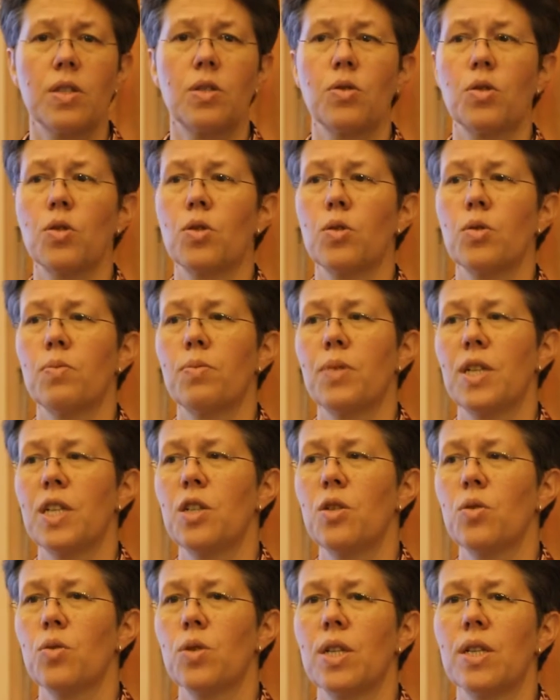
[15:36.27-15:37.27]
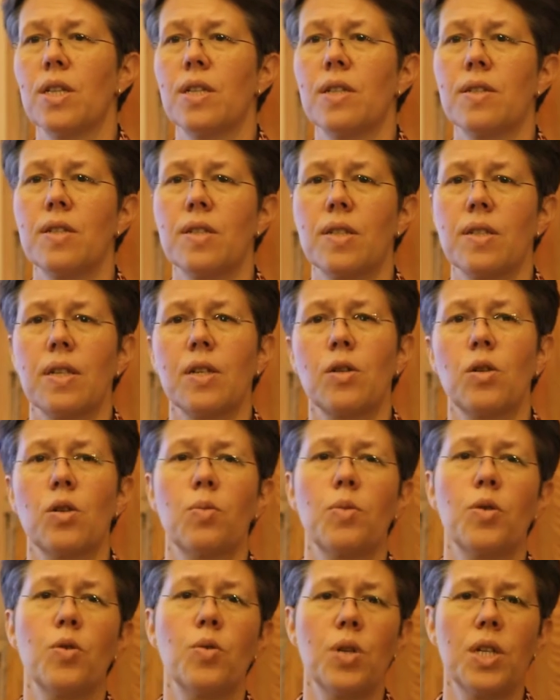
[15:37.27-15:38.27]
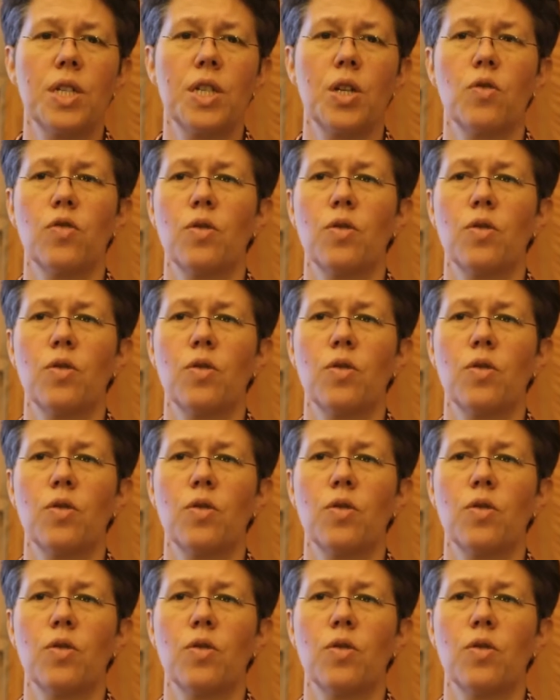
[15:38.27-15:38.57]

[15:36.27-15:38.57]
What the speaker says: is a community